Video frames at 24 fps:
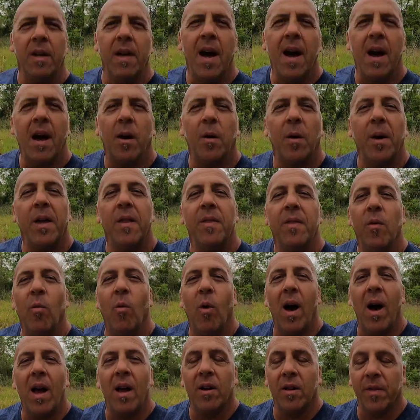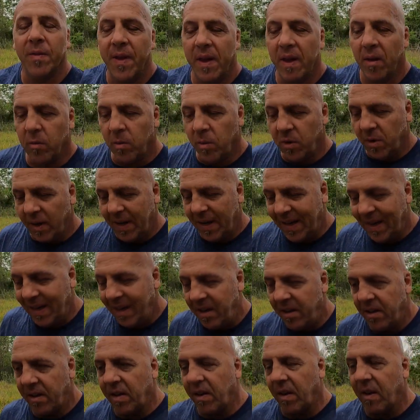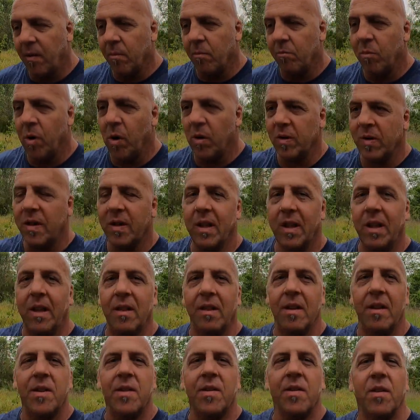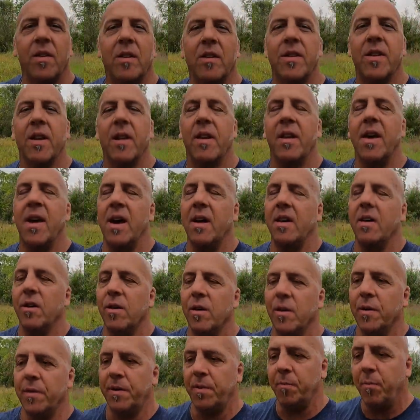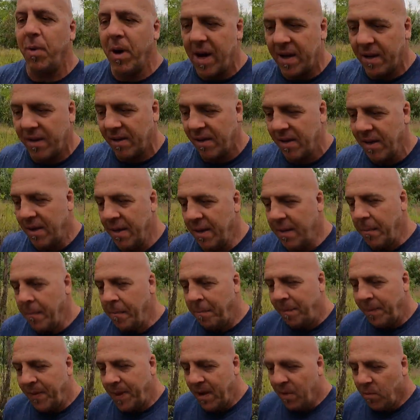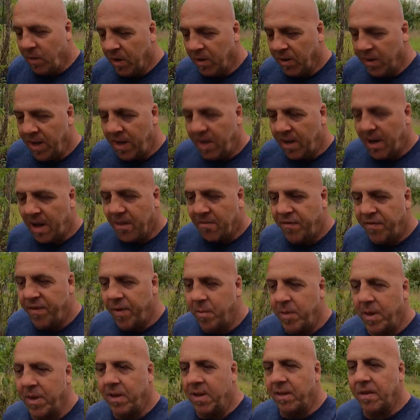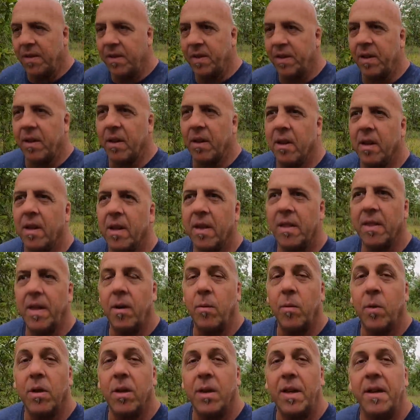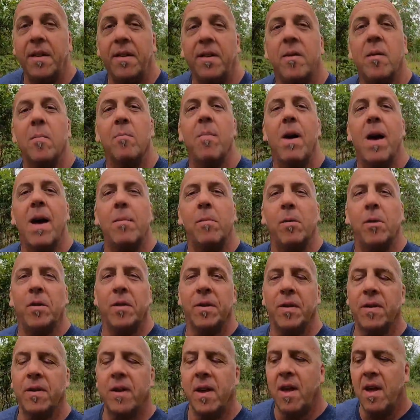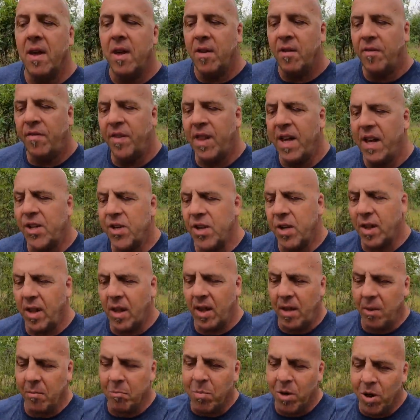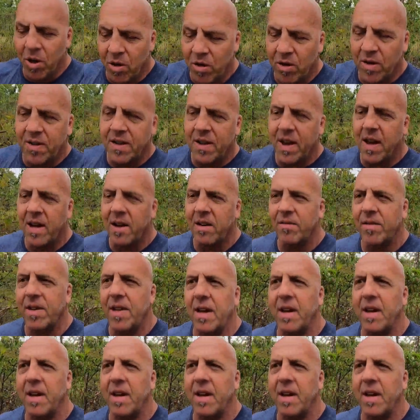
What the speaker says: Now, in the wild, they will eat mostly lizards and geckos, but they will eat amphibians. They will eat some mammals, fledgling birds out of